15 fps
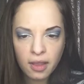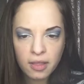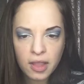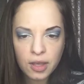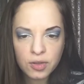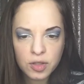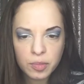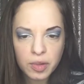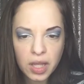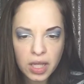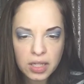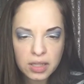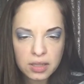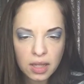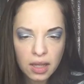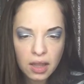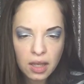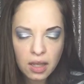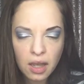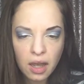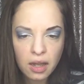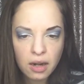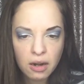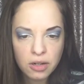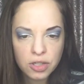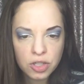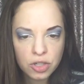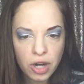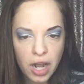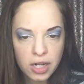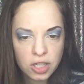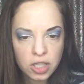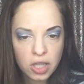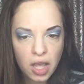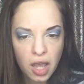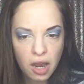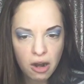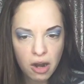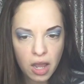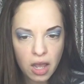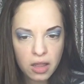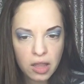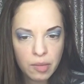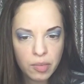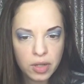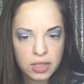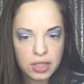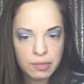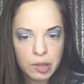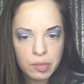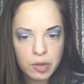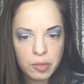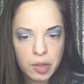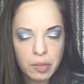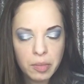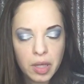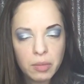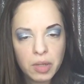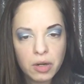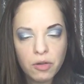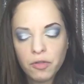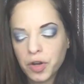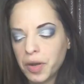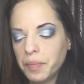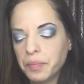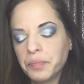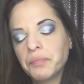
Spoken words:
They use a blade to slightly cut or scratch the area and they put semi-permanent pigment over it.